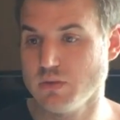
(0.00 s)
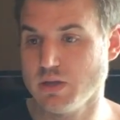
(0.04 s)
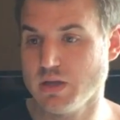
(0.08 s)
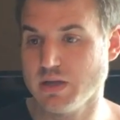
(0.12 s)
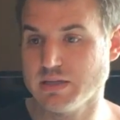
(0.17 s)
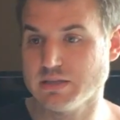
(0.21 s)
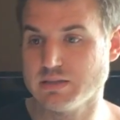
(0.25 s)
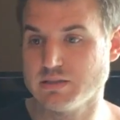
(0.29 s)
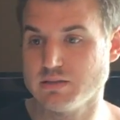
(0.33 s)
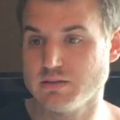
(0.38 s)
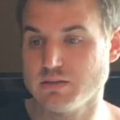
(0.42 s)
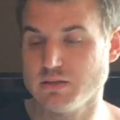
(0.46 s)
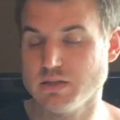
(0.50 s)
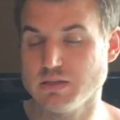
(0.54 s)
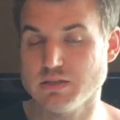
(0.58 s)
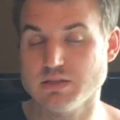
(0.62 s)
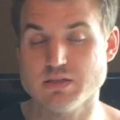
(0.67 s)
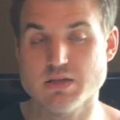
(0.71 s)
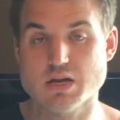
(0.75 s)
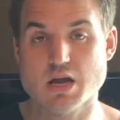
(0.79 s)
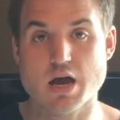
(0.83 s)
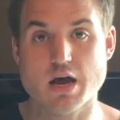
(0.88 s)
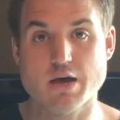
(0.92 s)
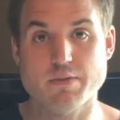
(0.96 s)
is
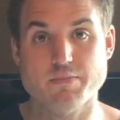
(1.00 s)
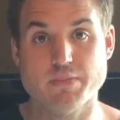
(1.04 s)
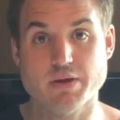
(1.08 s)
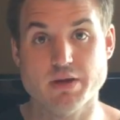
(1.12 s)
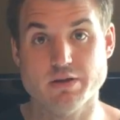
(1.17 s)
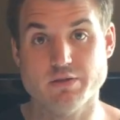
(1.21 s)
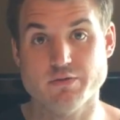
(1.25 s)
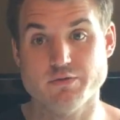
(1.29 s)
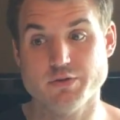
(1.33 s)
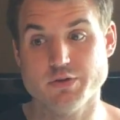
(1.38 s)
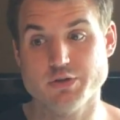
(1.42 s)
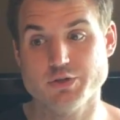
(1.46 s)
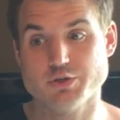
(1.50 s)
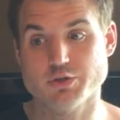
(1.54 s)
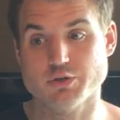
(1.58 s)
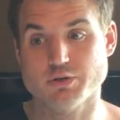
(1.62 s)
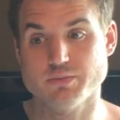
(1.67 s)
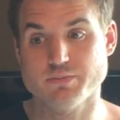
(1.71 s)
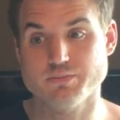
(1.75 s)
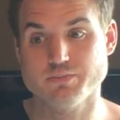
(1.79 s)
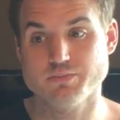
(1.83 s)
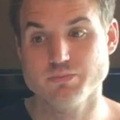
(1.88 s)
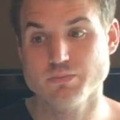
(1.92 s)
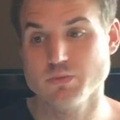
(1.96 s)
not beneficial.
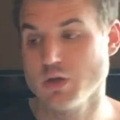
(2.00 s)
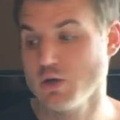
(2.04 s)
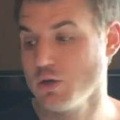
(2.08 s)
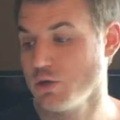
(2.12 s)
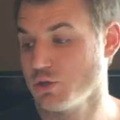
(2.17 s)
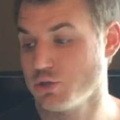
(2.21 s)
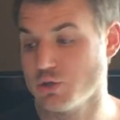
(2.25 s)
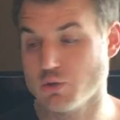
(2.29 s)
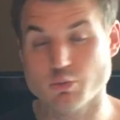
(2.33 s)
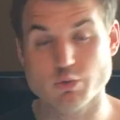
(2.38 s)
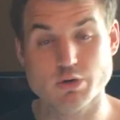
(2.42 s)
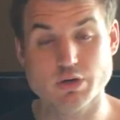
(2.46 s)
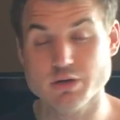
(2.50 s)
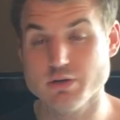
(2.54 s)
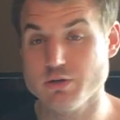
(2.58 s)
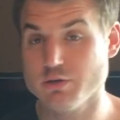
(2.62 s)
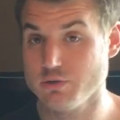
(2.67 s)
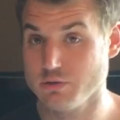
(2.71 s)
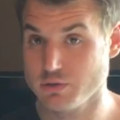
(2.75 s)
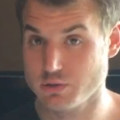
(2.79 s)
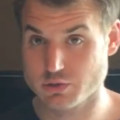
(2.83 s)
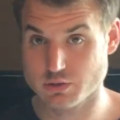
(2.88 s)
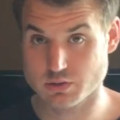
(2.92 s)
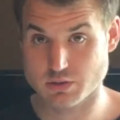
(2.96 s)
So we're
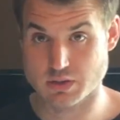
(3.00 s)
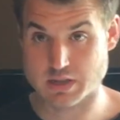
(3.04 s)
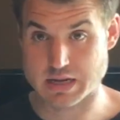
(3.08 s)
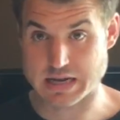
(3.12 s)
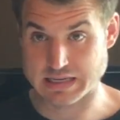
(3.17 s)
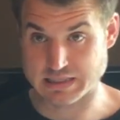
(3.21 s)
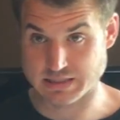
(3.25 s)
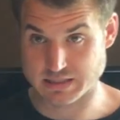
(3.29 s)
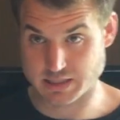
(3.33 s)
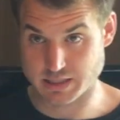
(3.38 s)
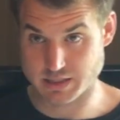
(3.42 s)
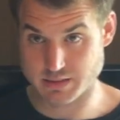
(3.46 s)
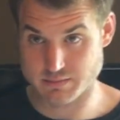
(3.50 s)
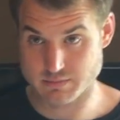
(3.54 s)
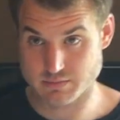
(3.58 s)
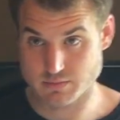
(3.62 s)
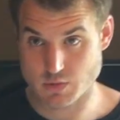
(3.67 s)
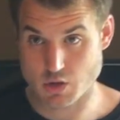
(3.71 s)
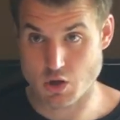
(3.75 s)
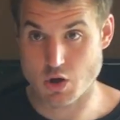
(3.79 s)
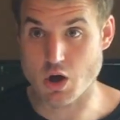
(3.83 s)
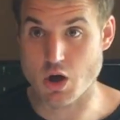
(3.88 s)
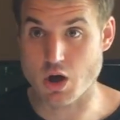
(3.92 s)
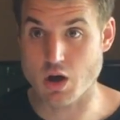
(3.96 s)
neutralizing
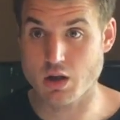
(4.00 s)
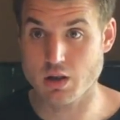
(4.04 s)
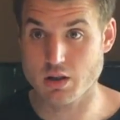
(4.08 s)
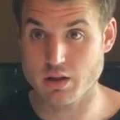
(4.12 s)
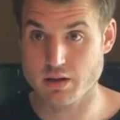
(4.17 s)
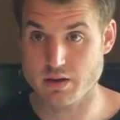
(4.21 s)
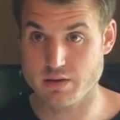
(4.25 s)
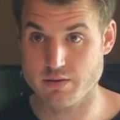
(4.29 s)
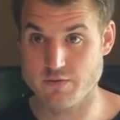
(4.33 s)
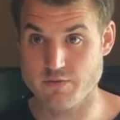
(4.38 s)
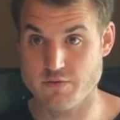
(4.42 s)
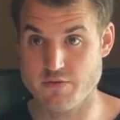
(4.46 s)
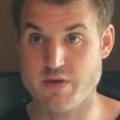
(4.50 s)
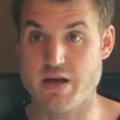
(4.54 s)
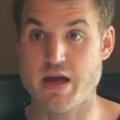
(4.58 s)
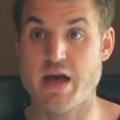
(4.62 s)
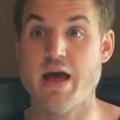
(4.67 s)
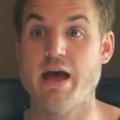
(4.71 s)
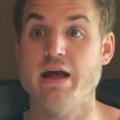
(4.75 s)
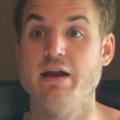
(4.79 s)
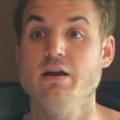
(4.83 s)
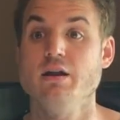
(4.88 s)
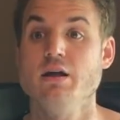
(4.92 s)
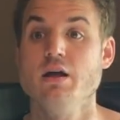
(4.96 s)
all of
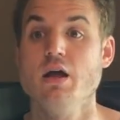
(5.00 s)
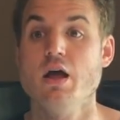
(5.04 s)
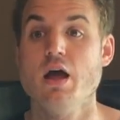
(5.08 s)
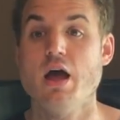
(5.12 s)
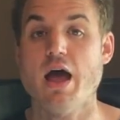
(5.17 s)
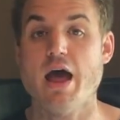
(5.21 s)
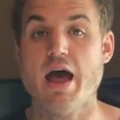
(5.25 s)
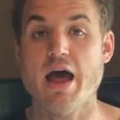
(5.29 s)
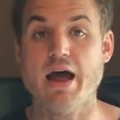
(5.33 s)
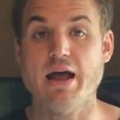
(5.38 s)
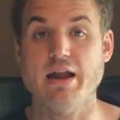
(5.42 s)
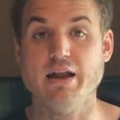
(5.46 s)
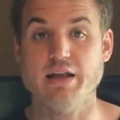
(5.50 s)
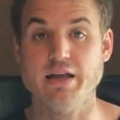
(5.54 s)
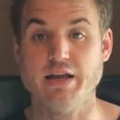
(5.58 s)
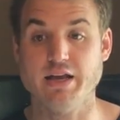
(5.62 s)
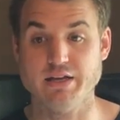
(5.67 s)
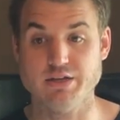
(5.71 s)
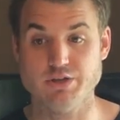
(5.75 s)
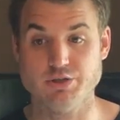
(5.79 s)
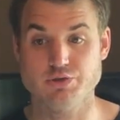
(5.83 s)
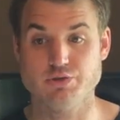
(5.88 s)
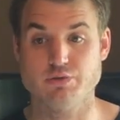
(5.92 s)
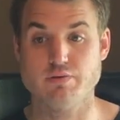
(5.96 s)
that at
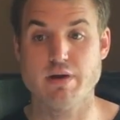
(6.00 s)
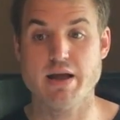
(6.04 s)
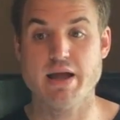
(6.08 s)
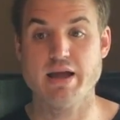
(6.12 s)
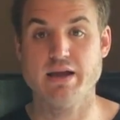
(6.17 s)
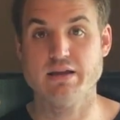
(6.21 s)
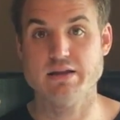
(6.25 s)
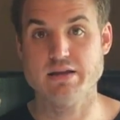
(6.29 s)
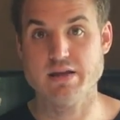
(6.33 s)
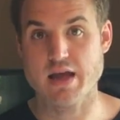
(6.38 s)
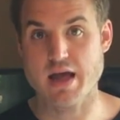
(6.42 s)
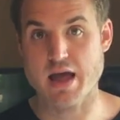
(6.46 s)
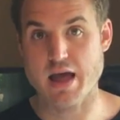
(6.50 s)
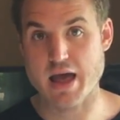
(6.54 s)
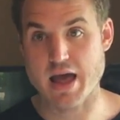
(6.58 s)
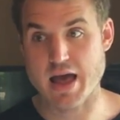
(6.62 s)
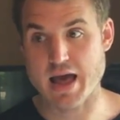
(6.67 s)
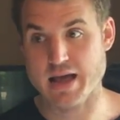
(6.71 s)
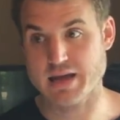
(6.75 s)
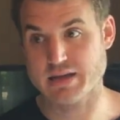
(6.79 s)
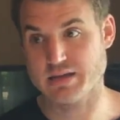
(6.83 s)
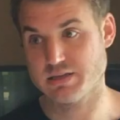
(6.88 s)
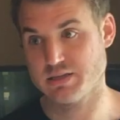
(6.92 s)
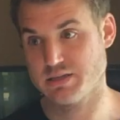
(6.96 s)
a direct
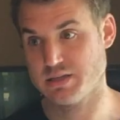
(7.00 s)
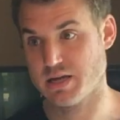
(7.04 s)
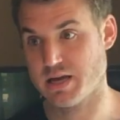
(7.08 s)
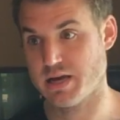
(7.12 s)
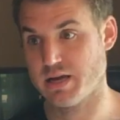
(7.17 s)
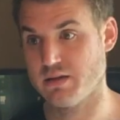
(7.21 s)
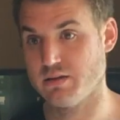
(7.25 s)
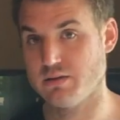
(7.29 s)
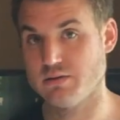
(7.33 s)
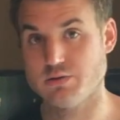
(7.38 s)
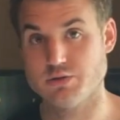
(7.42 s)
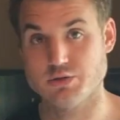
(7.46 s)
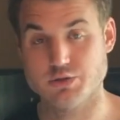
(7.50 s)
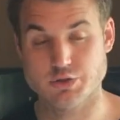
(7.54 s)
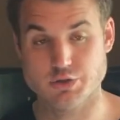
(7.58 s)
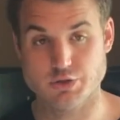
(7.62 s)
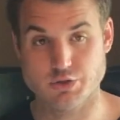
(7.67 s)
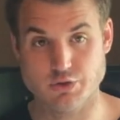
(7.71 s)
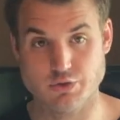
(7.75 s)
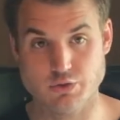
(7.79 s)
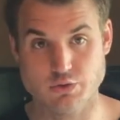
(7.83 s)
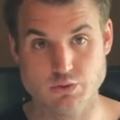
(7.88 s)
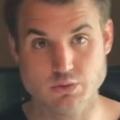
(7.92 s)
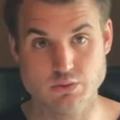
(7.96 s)
asset
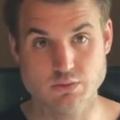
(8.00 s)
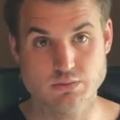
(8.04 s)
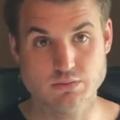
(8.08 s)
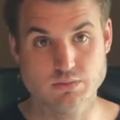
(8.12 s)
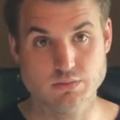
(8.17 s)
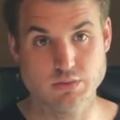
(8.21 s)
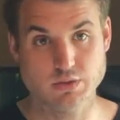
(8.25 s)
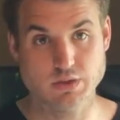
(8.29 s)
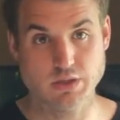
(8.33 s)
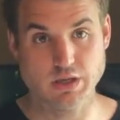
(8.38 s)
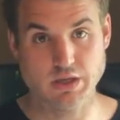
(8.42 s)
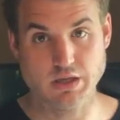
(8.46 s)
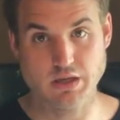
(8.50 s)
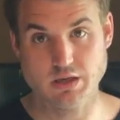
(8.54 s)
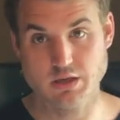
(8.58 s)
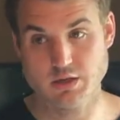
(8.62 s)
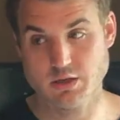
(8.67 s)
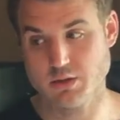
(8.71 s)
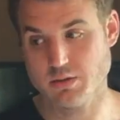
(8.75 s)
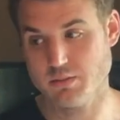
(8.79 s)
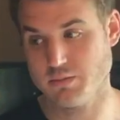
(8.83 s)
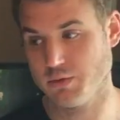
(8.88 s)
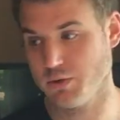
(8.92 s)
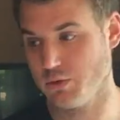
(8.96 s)
to the
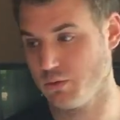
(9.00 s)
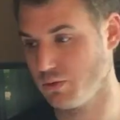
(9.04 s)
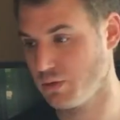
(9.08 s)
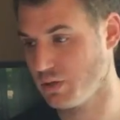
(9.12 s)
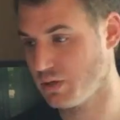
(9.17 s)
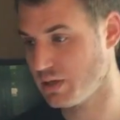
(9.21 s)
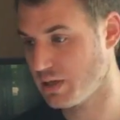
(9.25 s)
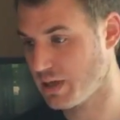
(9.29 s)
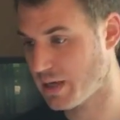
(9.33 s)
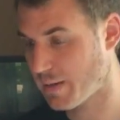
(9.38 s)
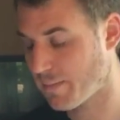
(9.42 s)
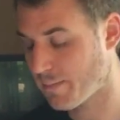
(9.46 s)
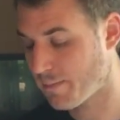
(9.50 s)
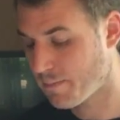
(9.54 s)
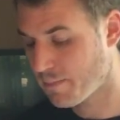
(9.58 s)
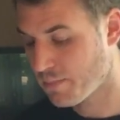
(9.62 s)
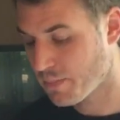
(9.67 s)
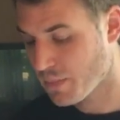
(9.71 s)
community.